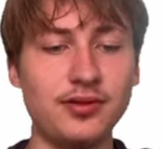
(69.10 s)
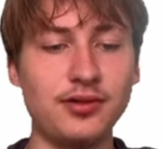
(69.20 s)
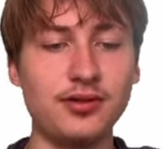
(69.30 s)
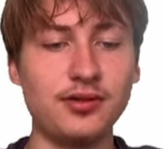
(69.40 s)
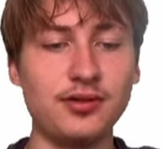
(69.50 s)

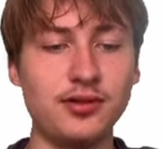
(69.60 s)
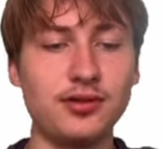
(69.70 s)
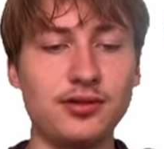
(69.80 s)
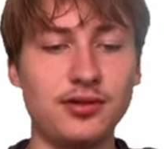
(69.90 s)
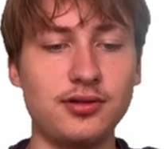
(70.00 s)

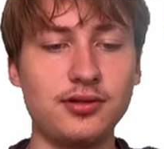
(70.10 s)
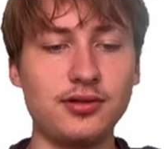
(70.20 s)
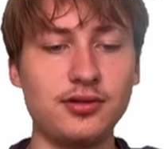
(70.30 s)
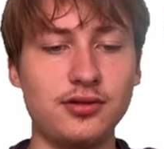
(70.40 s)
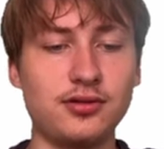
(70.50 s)

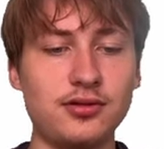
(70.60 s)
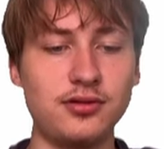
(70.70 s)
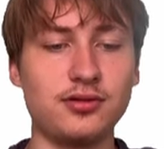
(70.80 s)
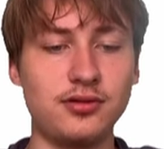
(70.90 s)
No one is speaking in this clip.